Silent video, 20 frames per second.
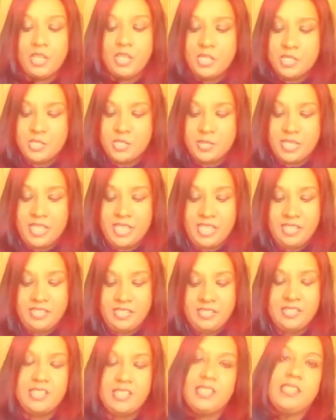So
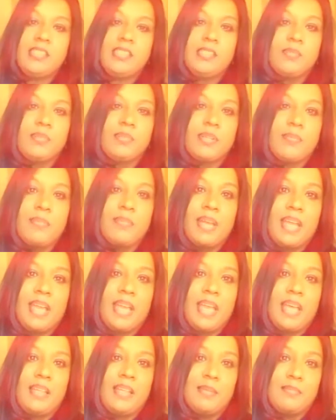this is where my
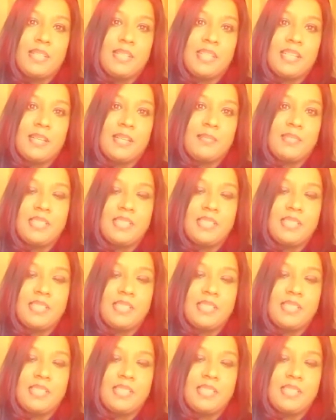element comes.